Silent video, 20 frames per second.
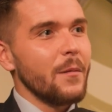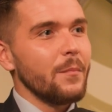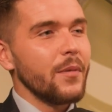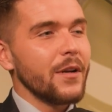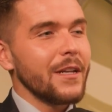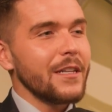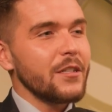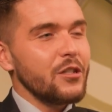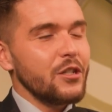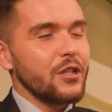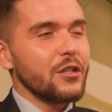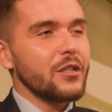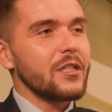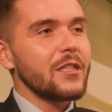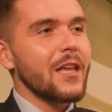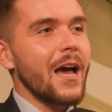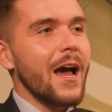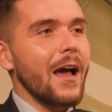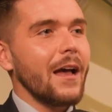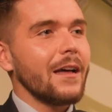But it's
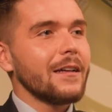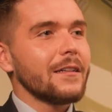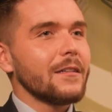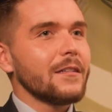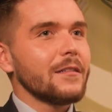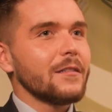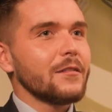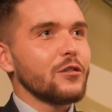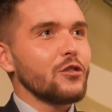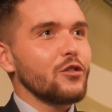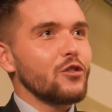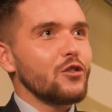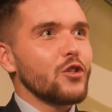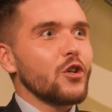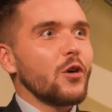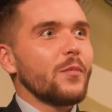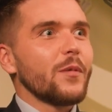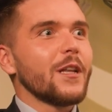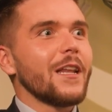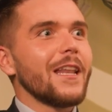just that
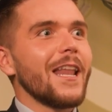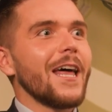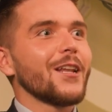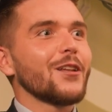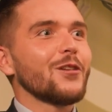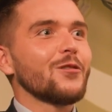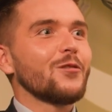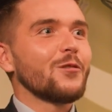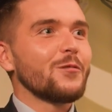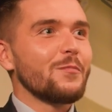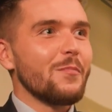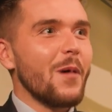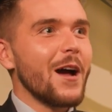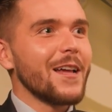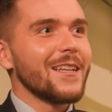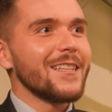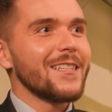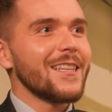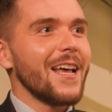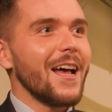stubborn landlord
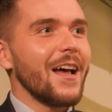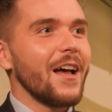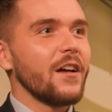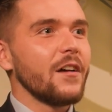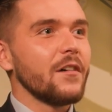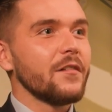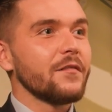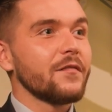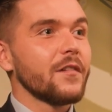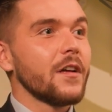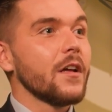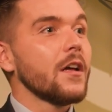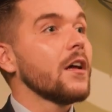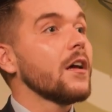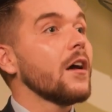mindset of,